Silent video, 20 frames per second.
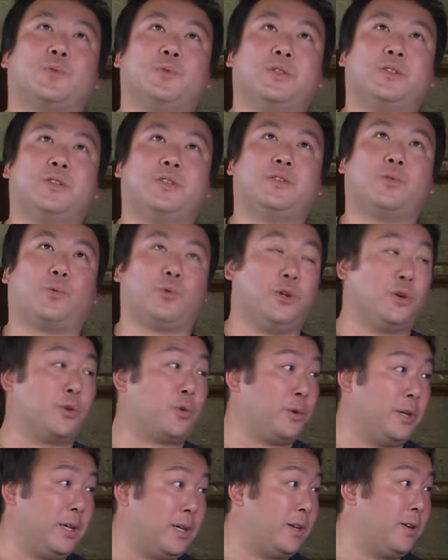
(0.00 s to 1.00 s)
with, the Real
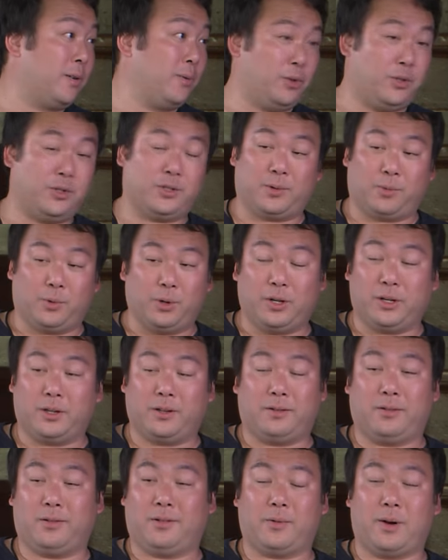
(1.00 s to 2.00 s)
Greek, which is a really
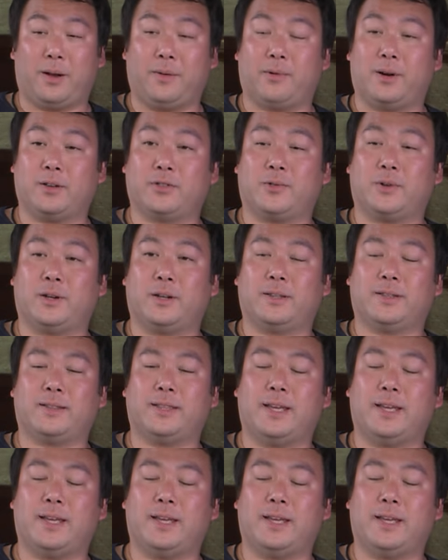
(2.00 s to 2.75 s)
great restaurant,